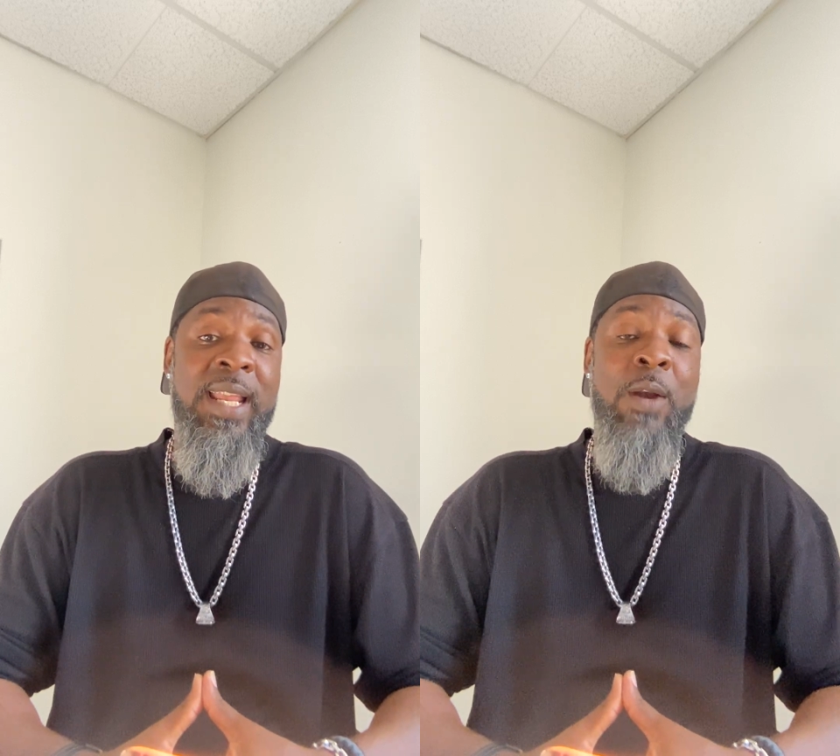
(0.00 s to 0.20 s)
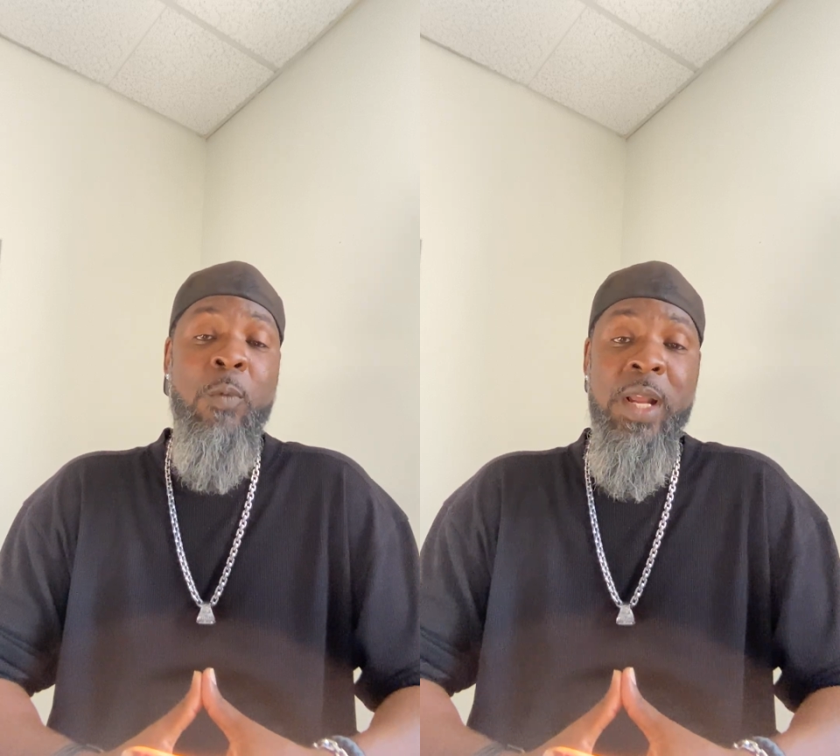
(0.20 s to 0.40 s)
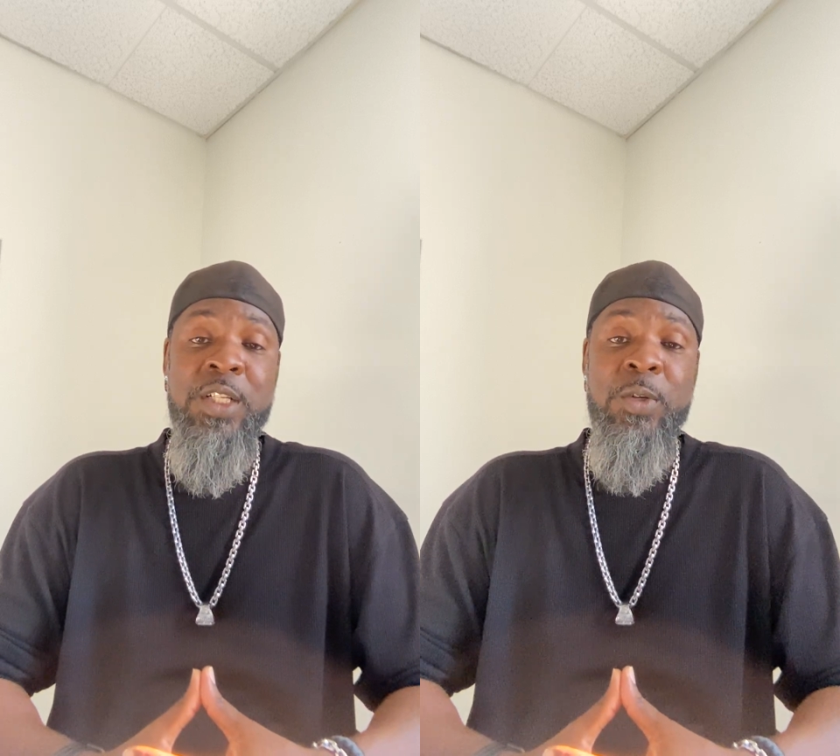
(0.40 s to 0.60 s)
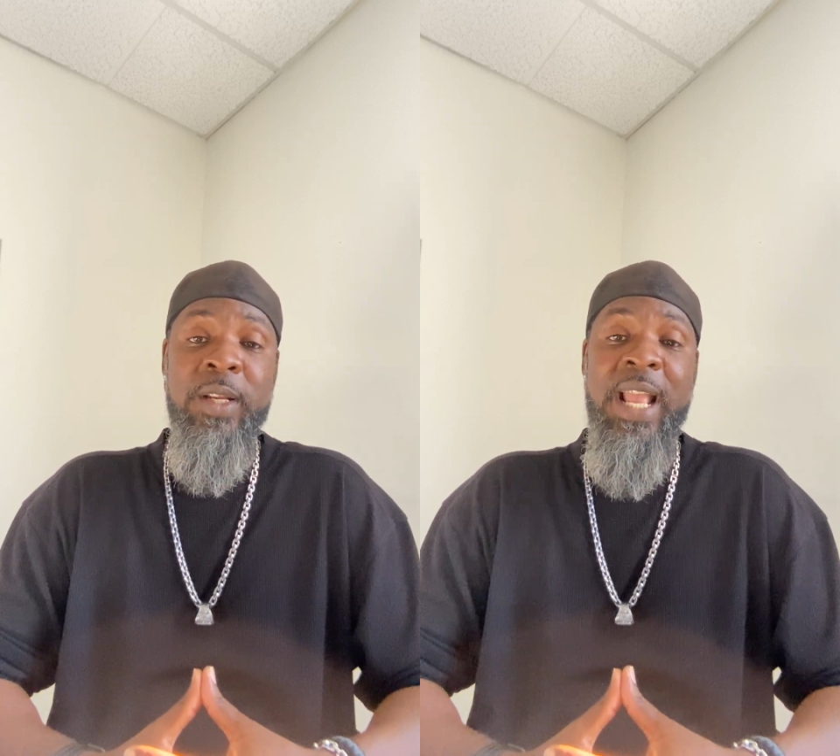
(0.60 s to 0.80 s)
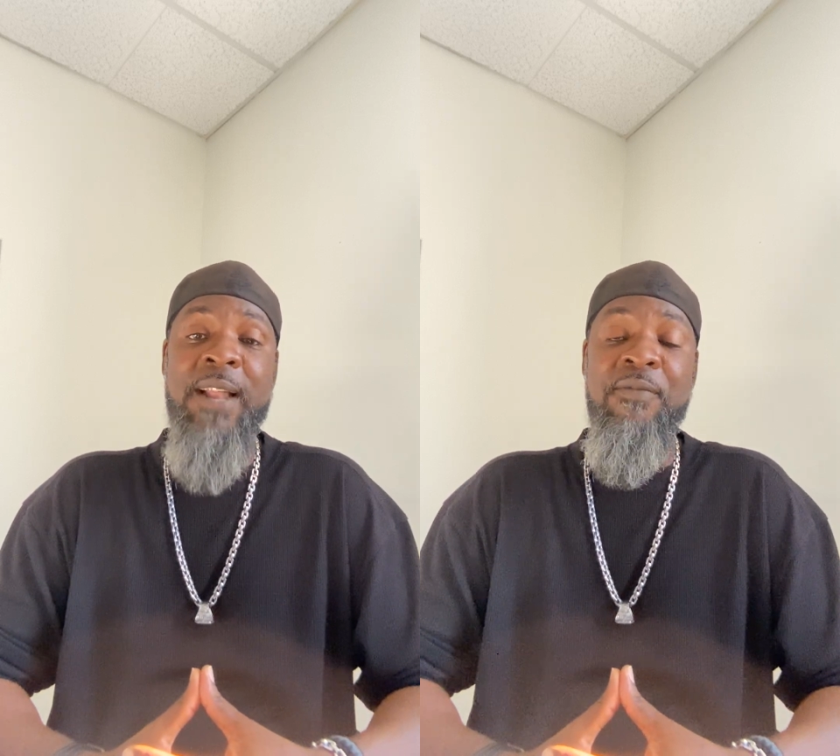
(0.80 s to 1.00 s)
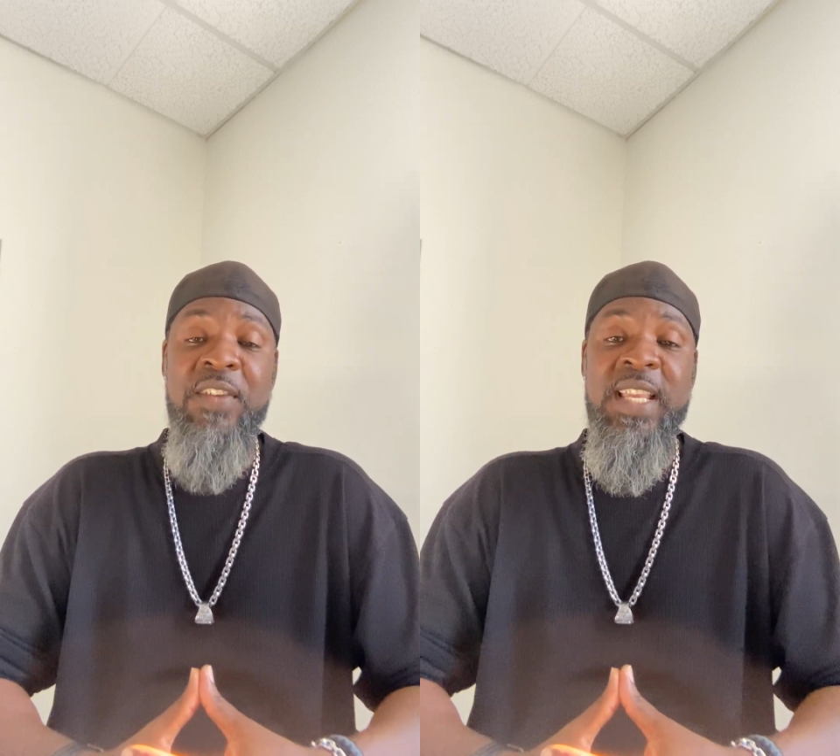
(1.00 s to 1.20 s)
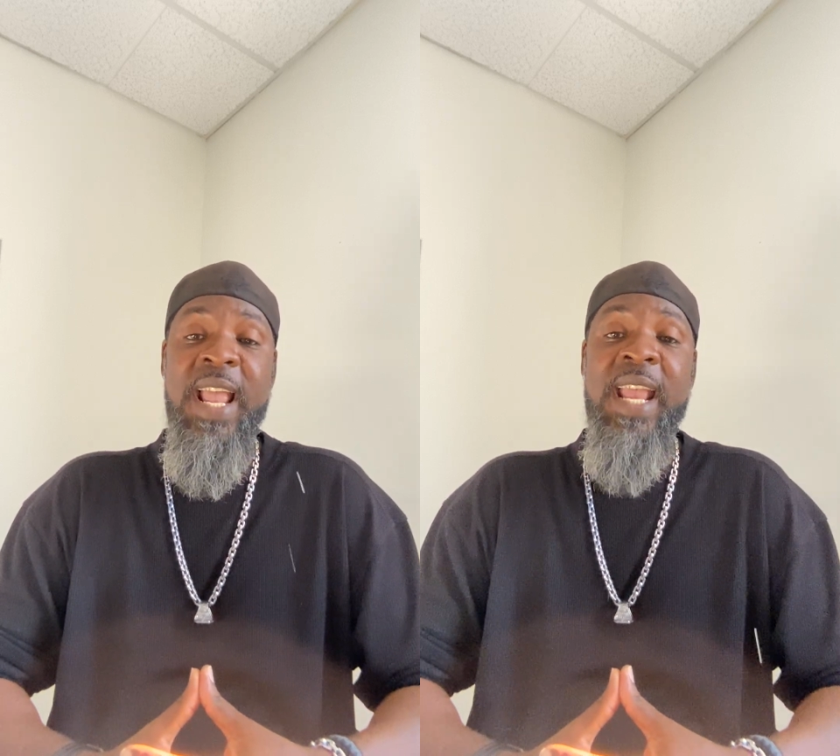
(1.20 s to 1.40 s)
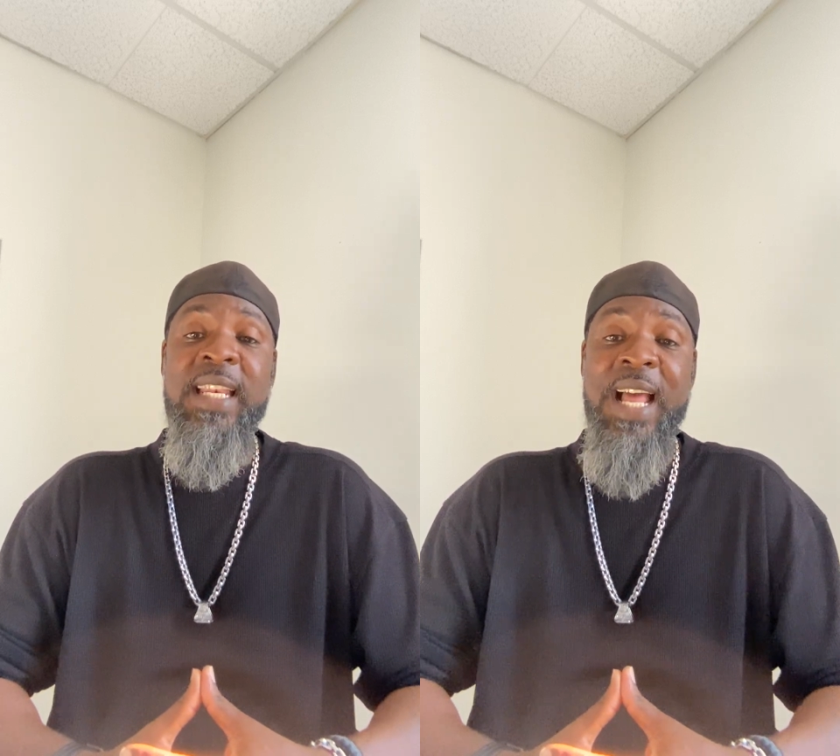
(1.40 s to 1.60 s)
and registering at
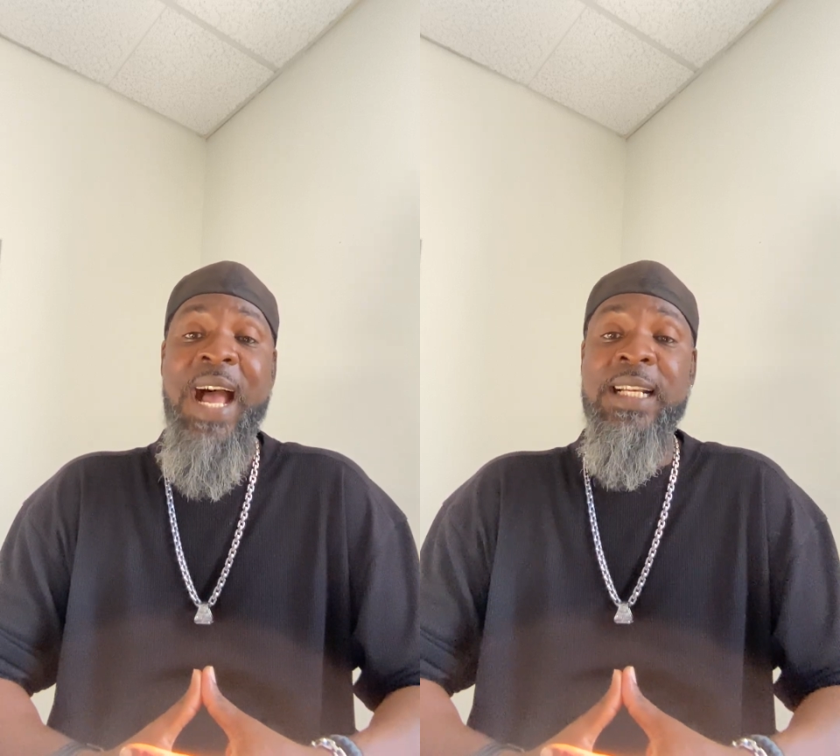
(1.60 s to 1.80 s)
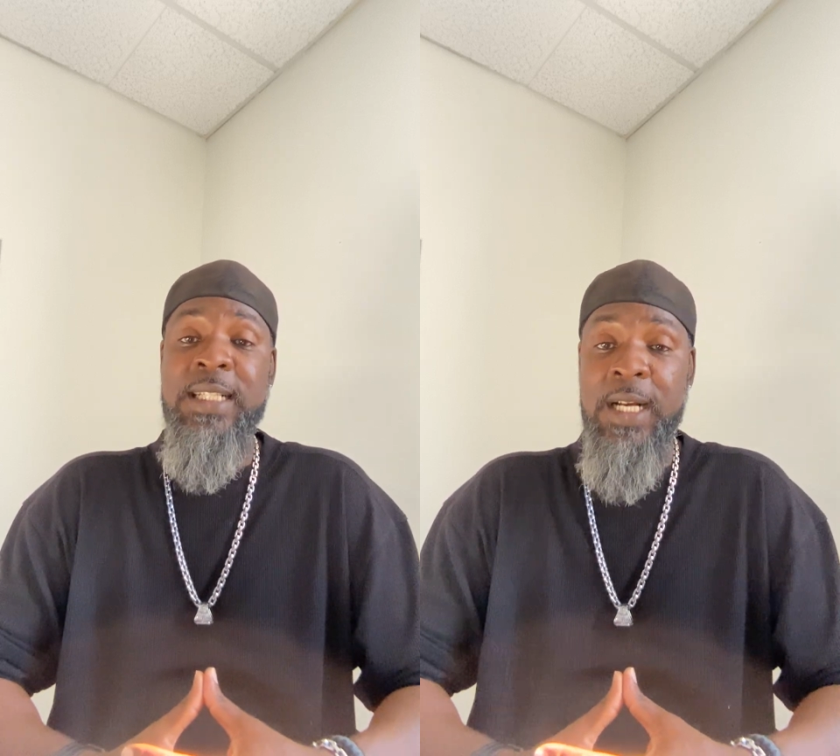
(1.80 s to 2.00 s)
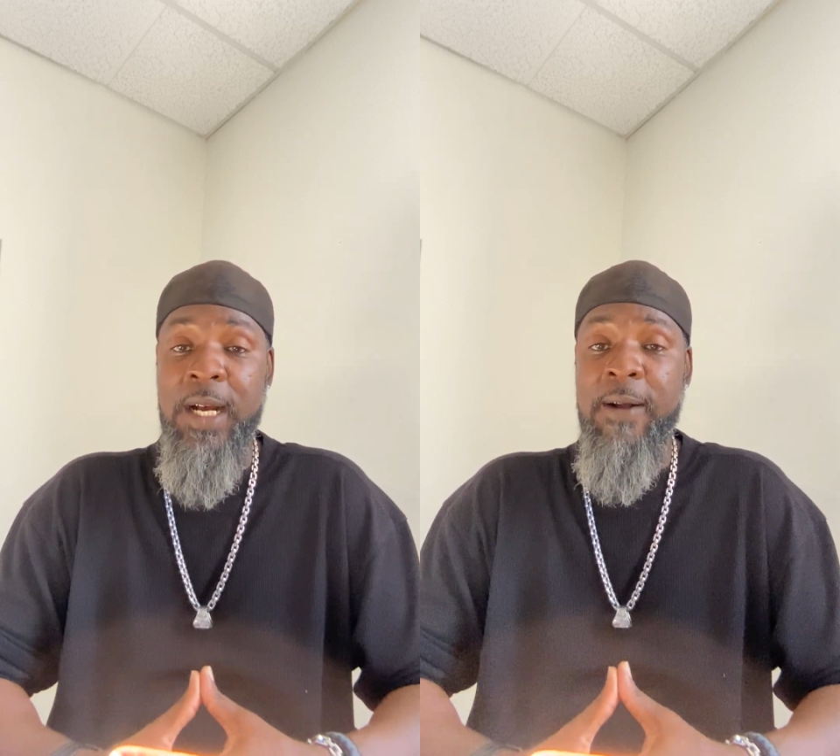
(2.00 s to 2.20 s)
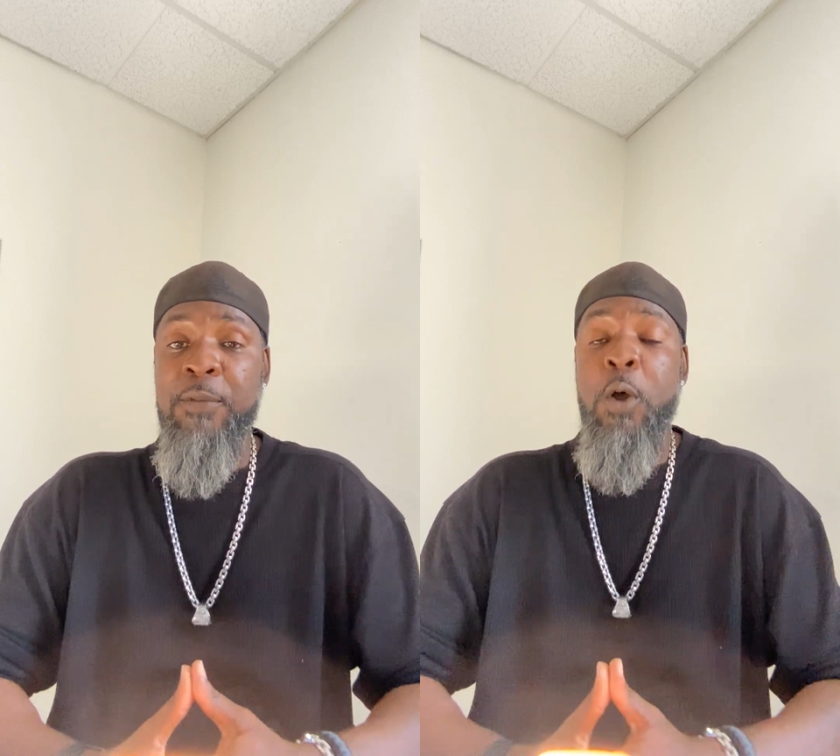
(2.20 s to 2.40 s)
va.gov.